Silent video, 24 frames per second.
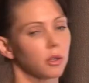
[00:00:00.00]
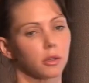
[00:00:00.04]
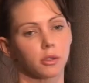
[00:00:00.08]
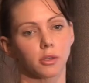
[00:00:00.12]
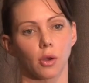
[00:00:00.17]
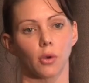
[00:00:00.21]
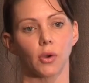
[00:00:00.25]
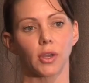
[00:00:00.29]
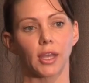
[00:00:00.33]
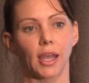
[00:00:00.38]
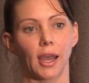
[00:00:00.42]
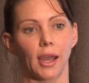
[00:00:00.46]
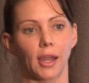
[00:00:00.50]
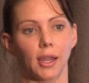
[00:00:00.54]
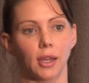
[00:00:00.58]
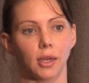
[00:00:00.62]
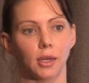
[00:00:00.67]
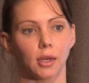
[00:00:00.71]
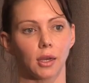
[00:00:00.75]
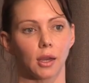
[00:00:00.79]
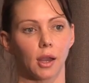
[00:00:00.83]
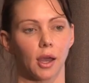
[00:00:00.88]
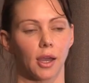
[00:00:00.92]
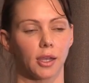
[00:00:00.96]
So
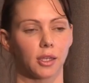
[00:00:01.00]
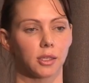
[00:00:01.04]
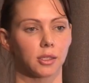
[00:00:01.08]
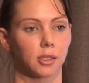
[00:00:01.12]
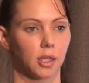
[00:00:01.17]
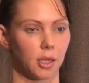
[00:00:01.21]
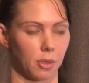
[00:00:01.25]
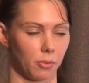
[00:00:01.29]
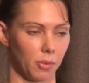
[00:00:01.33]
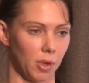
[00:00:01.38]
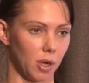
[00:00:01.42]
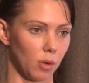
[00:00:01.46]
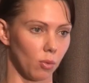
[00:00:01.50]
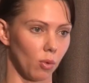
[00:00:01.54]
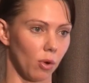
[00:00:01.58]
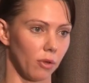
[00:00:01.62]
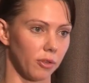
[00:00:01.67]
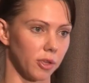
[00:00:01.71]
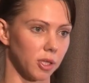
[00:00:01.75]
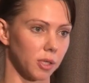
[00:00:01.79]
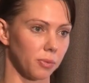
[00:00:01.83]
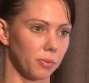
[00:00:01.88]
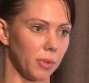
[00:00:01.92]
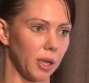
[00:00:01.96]
again, like sediment,
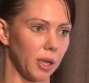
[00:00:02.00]
what this